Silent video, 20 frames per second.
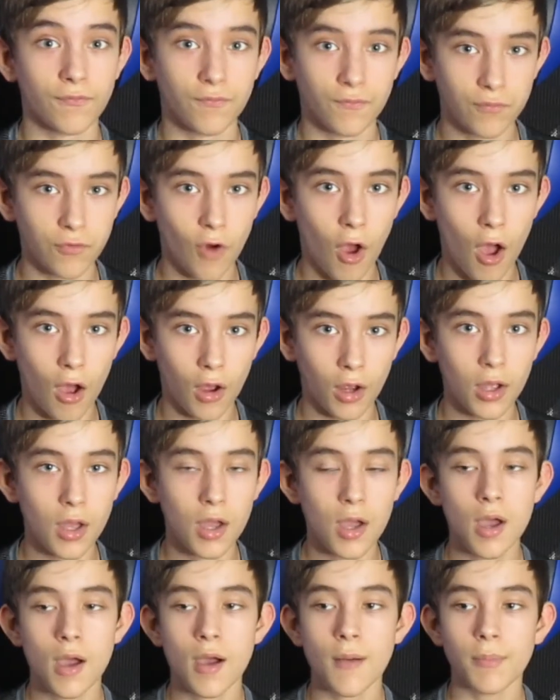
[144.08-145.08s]
wrong,
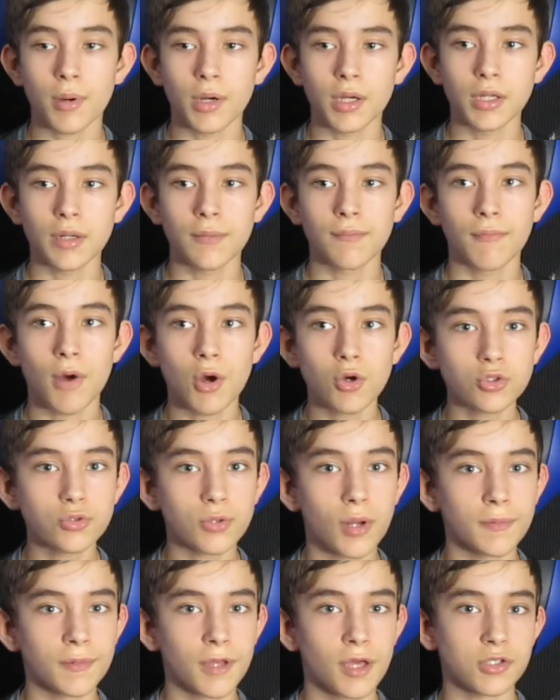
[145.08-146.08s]
but most
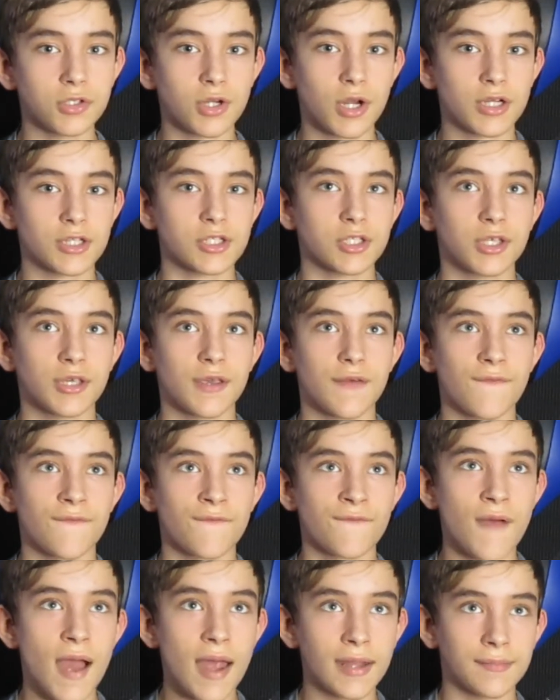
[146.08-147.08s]
reptiles are actually
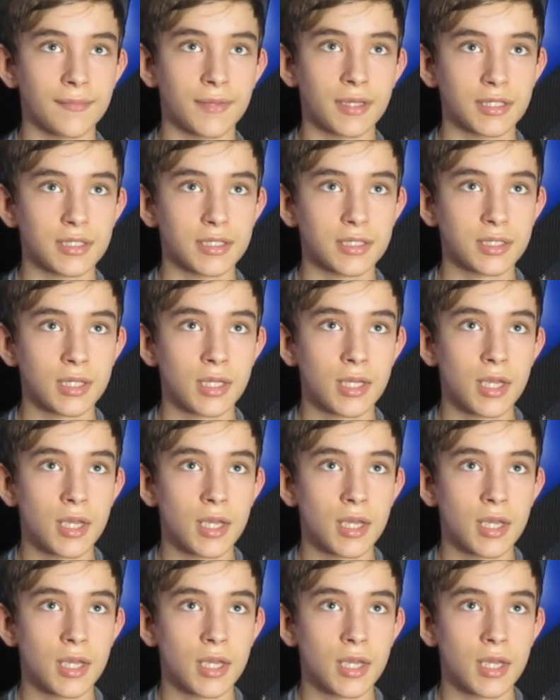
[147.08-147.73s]
venomous.